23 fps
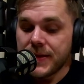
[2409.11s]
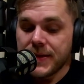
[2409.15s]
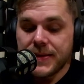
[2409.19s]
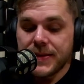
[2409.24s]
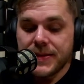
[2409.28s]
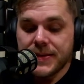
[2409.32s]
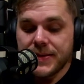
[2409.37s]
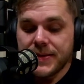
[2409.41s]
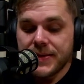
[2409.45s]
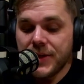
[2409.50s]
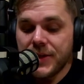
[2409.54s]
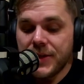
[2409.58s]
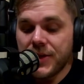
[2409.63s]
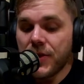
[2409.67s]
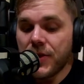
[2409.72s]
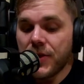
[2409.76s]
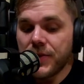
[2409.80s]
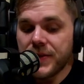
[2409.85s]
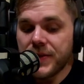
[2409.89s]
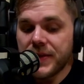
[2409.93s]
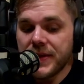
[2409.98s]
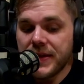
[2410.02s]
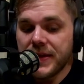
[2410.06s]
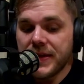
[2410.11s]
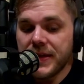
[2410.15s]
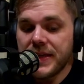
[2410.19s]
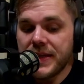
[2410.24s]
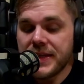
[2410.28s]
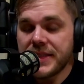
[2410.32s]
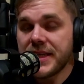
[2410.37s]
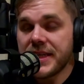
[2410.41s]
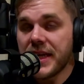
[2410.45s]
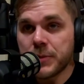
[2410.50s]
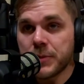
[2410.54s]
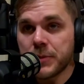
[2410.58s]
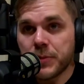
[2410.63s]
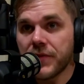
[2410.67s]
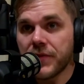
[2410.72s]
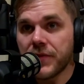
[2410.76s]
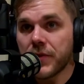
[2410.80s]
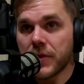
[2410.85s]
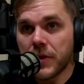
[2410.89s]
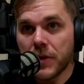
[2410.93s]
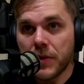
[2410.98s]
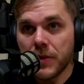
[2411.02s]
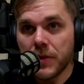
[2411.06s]
You know, he's desperate for
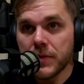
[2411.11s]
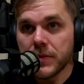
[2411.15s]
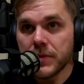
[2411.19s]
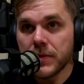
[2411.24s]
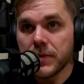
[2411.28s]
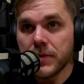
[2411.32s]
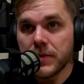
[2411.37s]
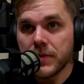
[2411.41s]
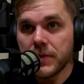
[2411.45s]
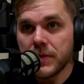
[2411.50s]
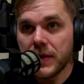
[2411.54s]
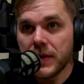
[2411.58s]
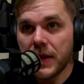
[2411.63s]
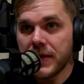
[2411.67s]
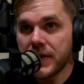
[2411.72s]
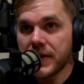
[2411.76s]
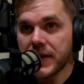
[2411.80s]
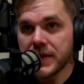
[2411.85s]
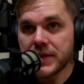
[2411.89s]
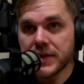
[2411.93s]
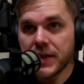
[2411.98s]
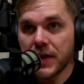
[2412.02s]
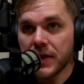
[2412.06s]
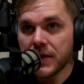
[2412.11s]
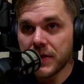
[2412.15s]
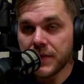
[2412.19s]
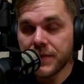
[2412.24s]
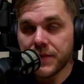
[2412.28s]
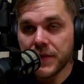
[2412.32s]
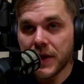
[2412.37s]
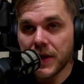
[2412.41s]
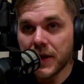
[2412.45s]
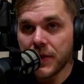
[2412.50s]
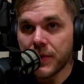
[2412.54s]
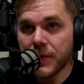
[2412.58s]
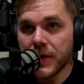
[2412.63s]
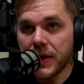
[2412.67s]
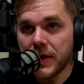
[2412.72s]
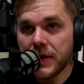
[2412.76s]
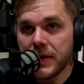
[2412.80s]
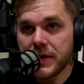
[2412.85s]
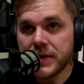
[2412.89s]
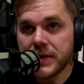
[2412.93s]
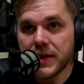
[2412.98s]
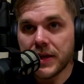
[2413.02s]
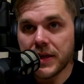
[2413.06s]
gold. He thinks cutting to flyweight, he's
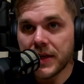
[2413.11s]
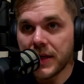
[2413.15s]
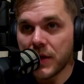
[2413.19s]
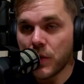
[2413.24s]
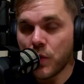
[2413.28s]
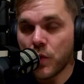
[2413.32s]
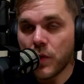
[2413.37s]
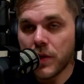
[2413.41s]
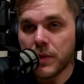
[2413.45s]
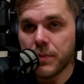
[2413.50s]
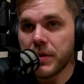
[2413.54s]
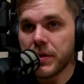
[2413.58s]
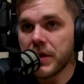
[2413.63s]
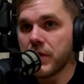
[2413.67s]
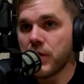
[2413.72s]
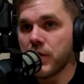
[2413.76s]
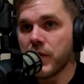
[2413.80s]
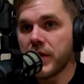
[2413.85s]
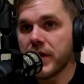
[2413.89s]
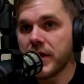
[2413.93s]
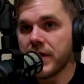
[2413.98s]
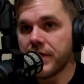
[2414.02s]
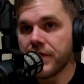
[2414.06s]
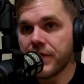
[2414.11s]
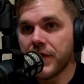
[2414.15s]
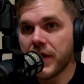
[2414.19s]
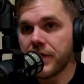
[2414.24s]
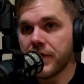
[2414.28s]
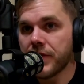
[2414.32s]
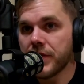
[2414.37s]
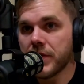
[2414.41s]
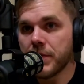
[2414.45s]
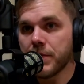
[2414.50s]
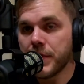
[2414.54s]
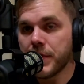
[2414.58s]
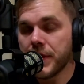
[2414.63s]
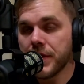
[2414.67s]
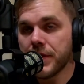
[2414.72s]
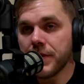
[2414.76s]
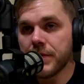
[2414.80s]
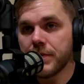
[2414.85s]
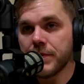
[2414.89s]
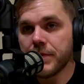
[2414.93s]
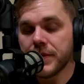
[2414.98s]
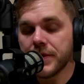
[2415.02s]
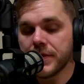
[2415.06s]
going to get one big win and fight for the belt.
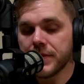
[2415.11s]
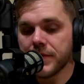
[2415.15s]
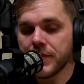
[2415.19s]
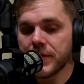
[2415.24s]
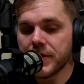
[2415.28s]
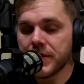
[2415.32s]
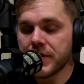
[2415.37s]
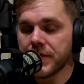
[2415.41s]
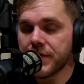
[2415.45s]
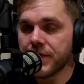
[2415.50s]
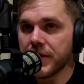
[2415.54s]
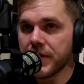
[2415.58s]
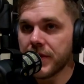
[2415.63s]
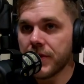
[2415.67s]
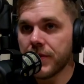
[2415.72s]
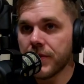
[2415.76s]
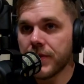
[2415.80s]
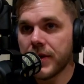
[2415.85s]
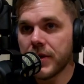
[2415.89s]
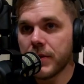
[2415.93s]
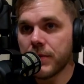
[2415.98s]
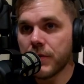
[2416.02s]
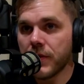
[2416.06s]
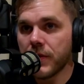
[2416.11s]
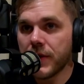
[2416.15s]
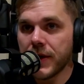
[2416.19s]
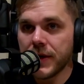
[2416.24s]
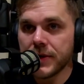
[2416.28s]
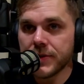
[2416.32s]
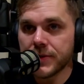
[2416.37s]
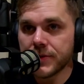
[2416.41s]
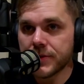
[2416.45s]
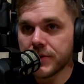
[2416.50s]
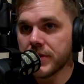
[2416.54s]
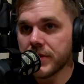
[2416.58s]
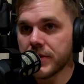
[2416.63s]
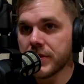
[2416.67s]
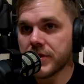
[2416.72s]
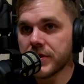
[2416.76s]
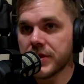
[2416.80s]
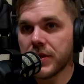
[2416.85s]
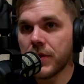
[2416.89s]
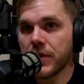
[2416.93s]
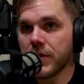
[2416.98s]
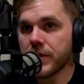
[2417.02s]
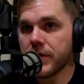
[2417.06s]
But with the Figueiredo Moreno trilogy
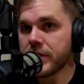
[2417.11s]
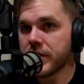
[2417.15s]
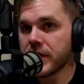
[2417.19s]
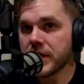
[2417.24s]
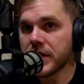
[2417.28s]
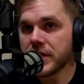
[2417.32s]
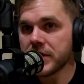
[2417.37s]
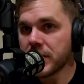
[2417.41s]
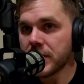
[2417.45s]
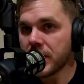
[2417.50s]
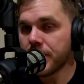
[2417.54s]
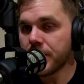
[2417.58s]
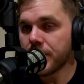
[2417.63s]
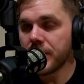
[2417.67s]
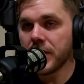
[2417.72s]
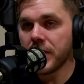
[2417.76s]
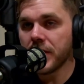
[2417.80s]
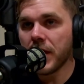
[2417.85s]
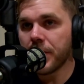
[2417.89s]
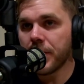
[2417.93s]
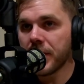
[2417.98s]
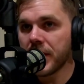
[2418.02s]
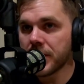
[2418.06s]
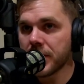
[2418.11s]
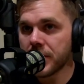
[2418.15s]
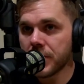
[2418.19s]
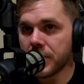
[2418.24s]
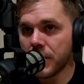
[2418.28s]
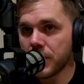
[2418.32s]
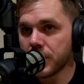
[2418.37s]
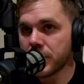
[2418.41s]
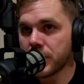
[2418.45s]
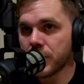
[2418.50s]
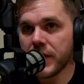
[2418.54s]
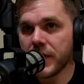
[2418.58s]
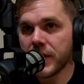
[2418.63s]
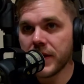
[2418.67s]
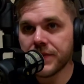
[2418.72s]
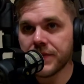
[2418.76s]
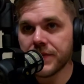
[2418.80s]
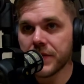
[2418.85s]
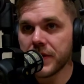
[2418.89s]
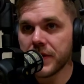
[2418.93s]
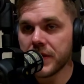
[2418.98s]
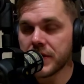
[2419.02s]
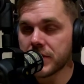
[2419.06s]
holding things up, you got Pantoja waiting for
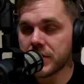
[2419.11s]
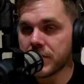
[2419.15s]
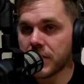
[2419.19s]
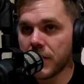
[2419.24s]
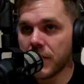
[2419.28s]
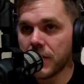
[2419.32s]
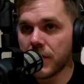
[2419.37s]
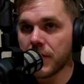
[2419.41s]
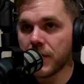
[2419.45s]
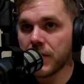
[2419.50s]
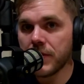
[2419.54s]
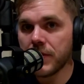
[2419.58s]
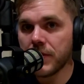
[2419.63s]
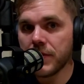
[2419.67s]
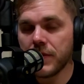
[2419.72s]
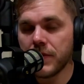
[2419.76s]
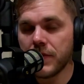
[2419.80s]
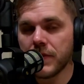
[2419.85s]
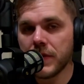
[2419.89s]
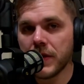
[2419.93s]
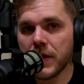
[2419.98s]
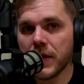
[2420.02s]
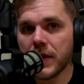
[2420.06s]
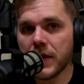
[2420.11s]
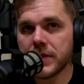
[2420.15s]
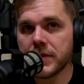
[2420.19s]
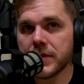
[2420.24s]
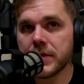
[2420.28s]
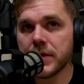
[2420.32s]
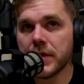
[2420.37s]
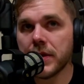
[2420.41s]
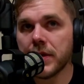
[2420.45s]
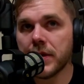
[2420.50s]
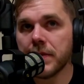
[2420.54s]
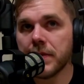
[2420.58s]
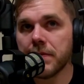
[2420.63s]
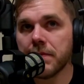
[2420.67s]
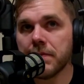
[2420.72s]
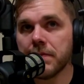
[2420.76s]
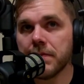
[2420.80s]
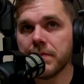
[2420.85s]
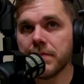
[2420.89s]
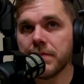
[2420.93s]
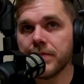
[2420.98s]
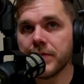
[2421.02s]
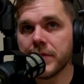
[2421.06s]
his turn. You've got
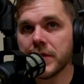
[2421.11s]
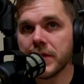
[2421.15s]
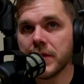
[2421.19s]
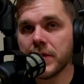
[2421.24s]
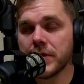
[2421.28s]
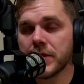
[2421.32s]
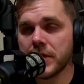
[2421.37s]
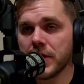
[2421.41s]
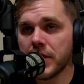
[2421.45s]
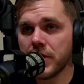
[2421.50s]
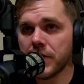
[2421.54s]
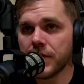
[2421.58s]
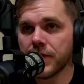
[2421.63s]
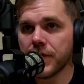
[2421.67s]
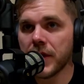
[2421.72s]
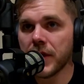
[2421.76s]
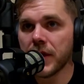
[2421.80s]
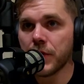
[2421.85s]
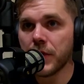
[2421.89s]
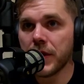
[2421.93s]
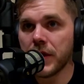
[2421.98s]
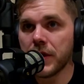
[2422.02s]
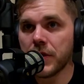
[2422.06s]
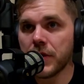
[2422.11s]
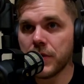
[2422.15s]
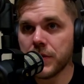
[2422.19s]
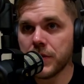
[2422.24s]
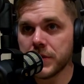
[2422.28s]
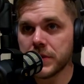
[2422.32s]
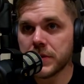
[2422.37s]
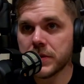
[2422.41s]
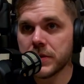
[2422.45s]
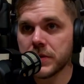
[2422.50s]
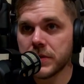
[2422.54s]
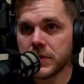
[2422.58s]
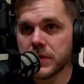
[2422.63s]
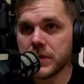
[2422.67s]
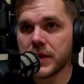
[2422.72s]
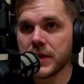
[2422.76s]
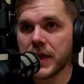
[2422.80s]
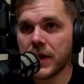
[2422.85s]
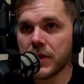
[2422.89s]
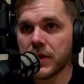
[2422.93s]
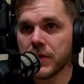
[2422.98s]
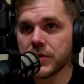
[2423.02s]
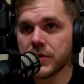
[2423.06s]
there's another flyweight who's
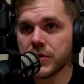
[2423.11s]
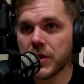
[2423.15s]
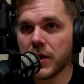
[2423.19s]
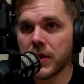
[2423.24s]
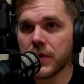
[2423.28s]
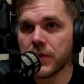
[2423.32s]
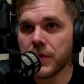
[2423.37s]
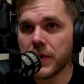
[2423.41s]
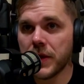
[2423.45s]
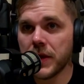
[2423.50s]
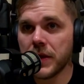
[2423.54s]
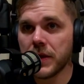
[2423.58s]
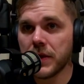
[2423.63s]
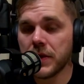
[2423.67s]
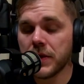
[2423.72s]
title shot ready.